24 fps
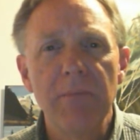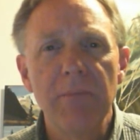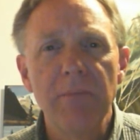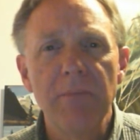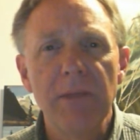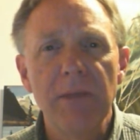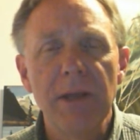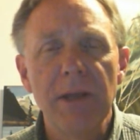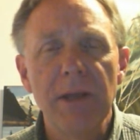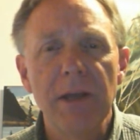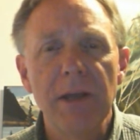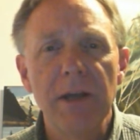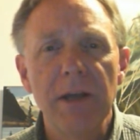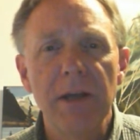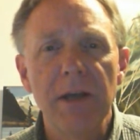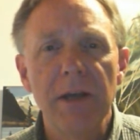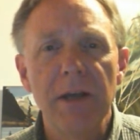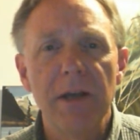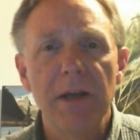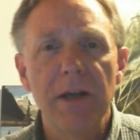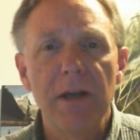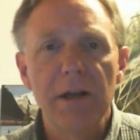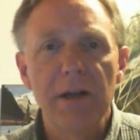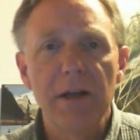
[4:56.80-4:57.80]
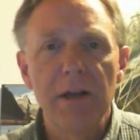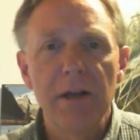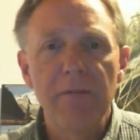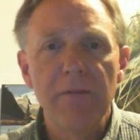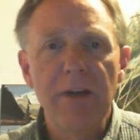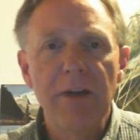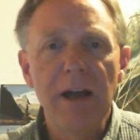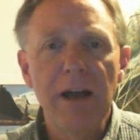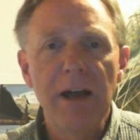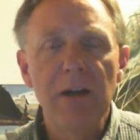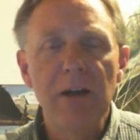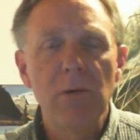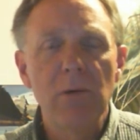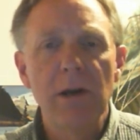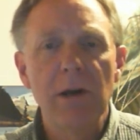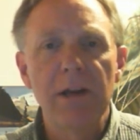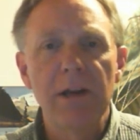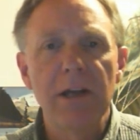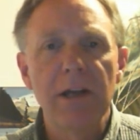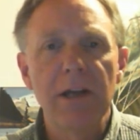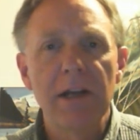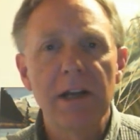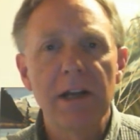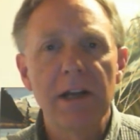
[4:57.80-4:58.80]
and evaluate
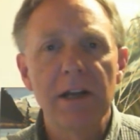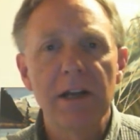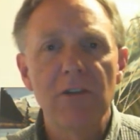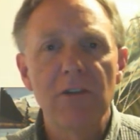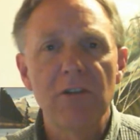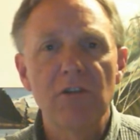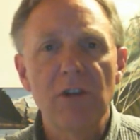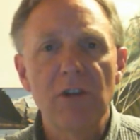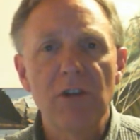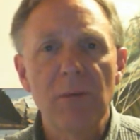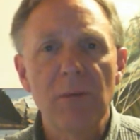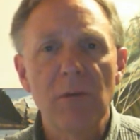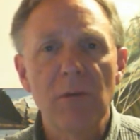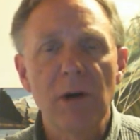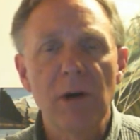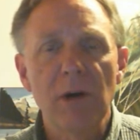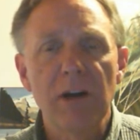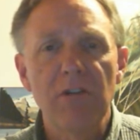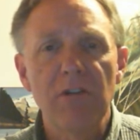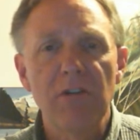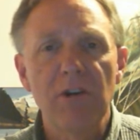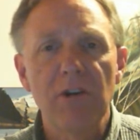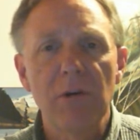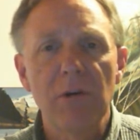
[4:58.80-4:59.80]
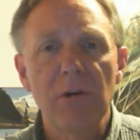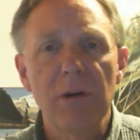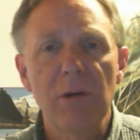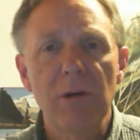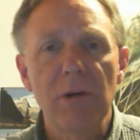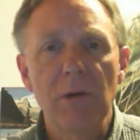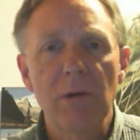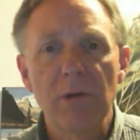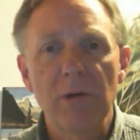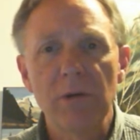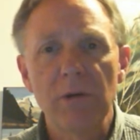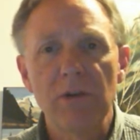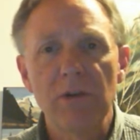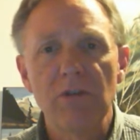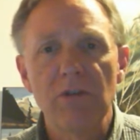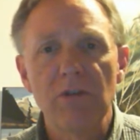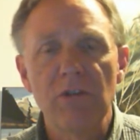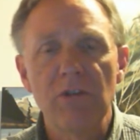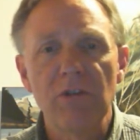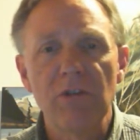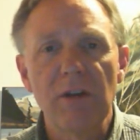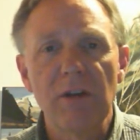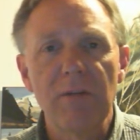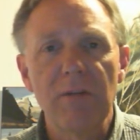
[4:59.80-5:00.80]
that against some criteria, whether it's
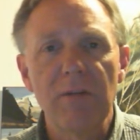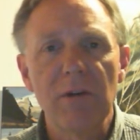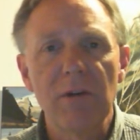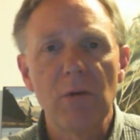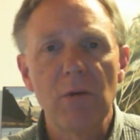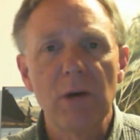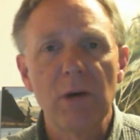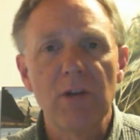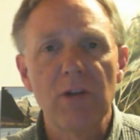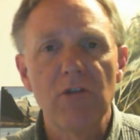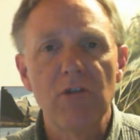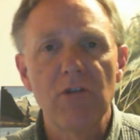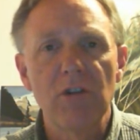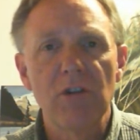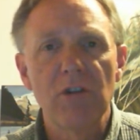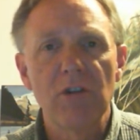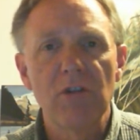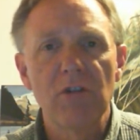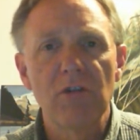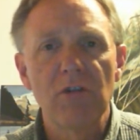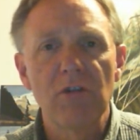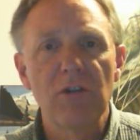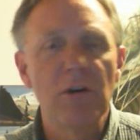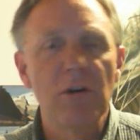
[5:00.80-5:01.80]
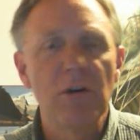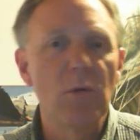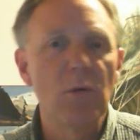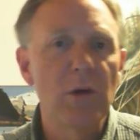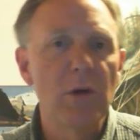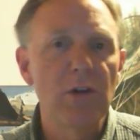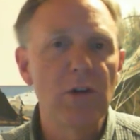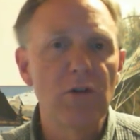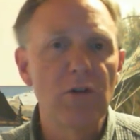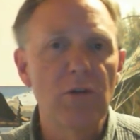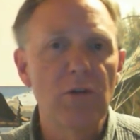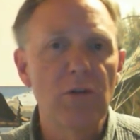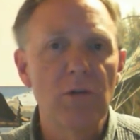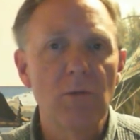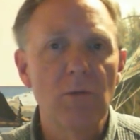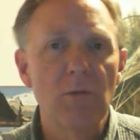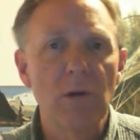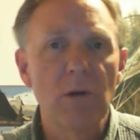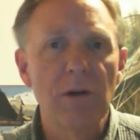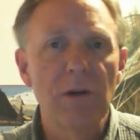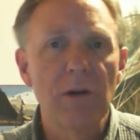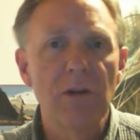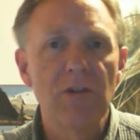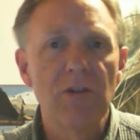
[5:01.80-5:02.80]
the 7 questions,
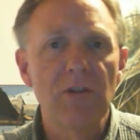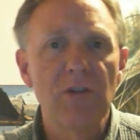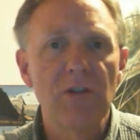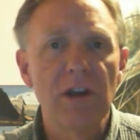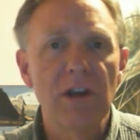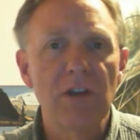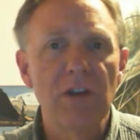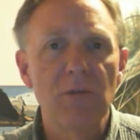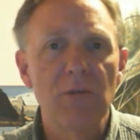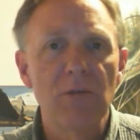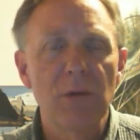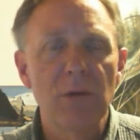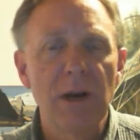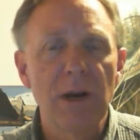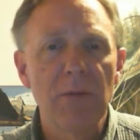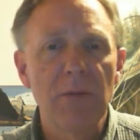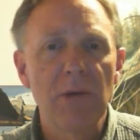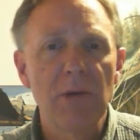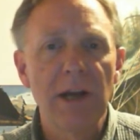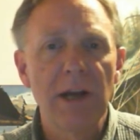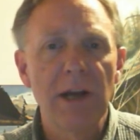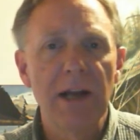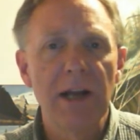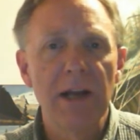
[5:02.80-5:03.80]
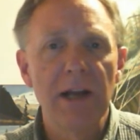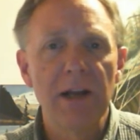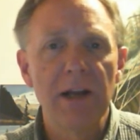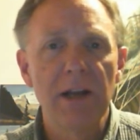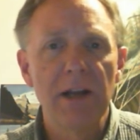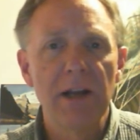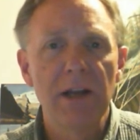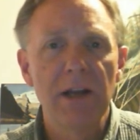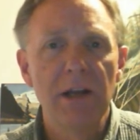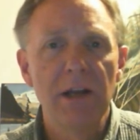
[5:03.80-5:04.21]
what are they saying is prime reality,